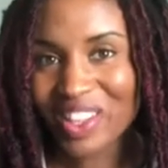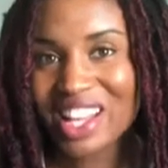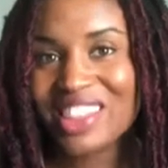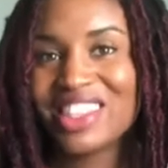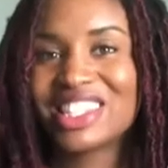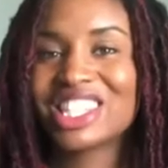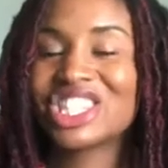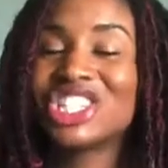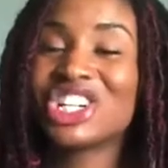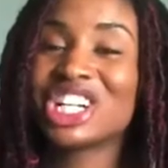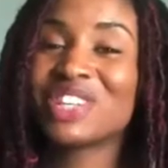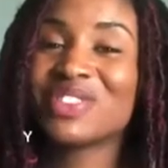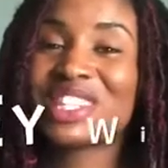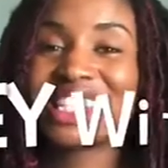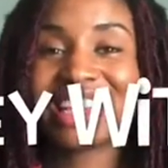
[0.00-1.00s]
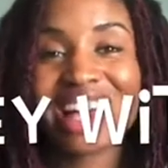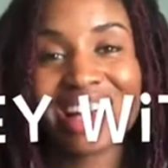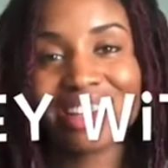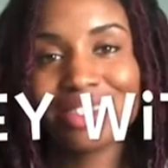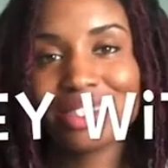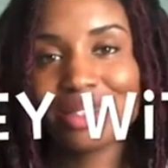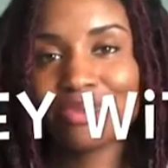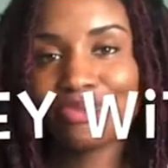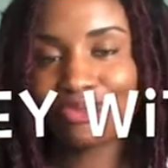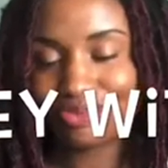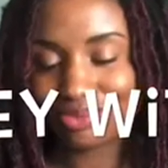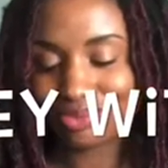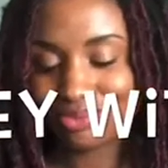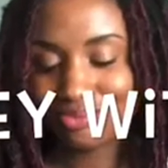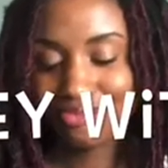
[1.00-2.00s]
This is Journey with Jazz.
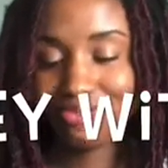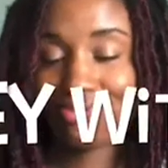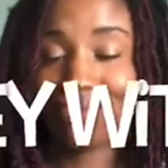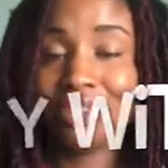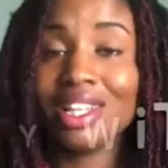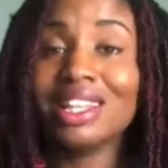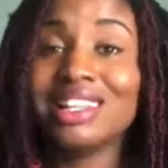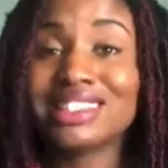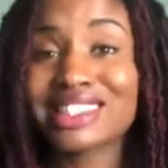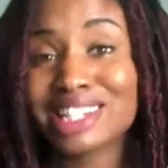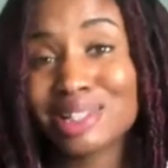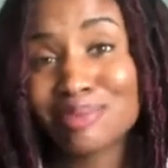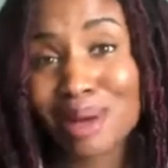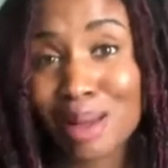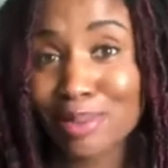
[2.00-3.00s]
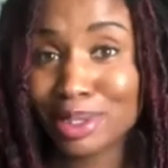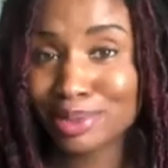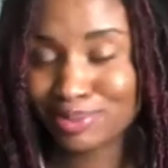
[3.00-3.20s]
Let's get it poppin'.